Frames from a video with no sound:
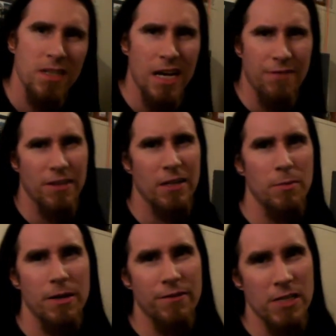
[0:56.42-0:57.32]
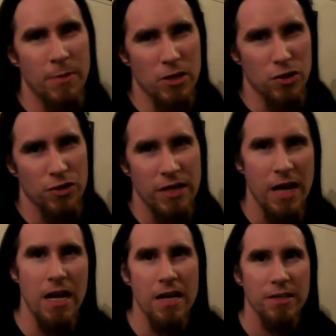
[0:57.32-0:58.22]
kind of a little bit of a special thing.
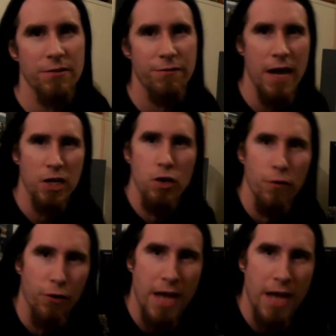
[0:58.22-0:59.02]
I live in Vancouver,